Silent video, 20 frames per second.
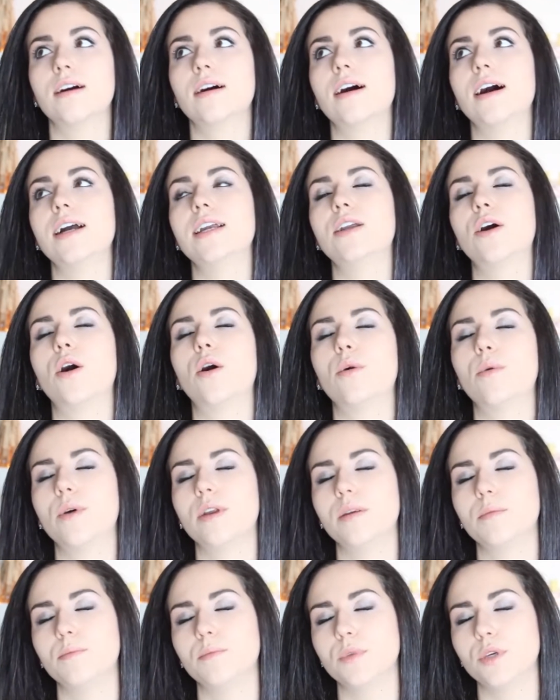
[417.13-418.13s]
I don't
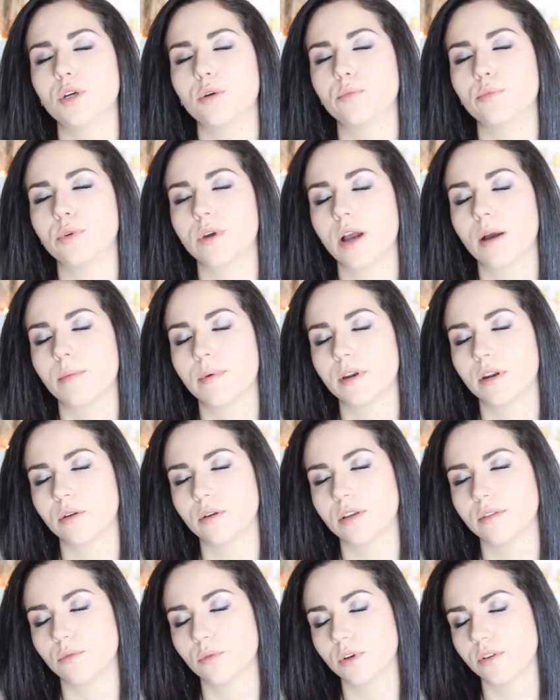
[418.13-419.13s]
want to meal prep. I
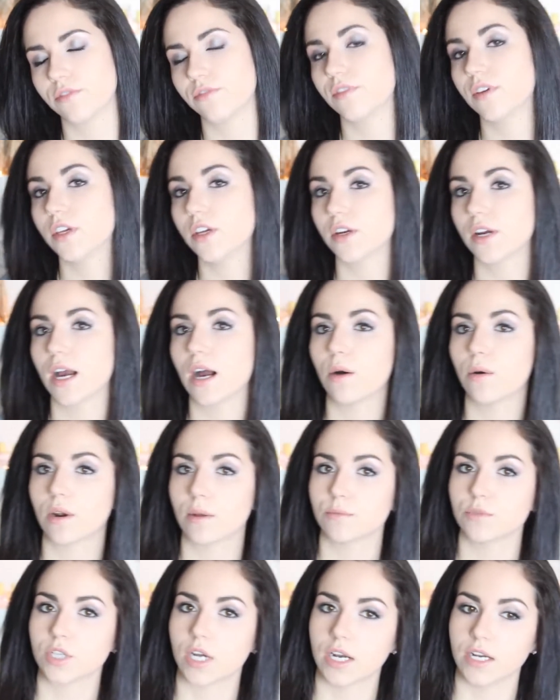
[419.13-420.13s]
don't even want to figure out what
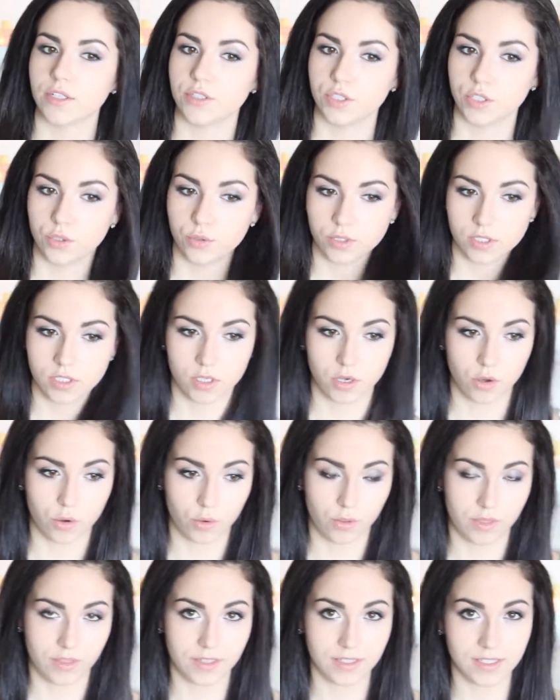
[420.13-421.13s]
I'm trying to do.
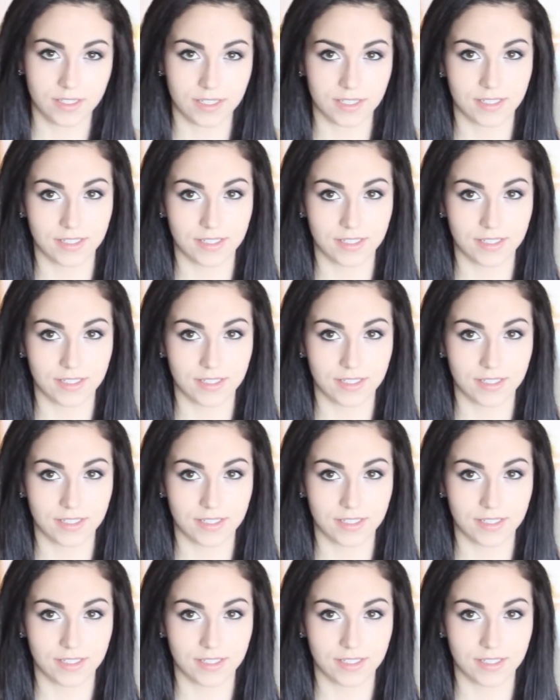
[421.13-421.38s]
So this